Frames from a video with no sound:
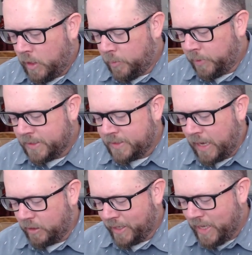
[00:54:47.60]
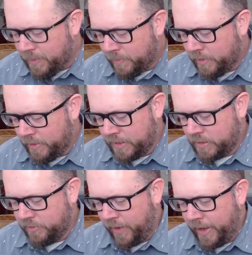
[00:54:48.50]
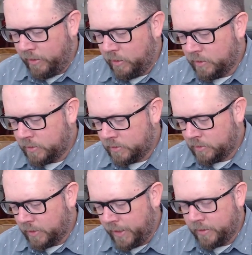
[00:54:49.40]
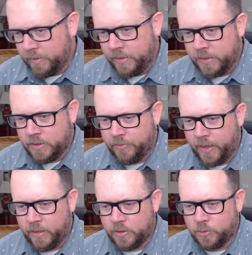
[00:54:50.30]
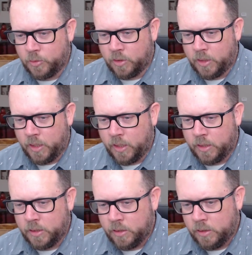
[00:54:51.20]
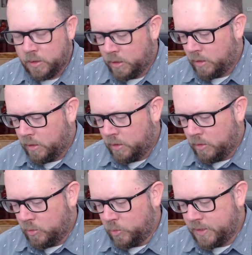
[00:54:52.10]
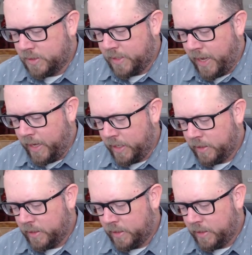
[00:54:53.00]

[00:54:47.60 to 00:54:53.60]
Plus, I'll keep this divider. Like, these dividers were, uh, would stay.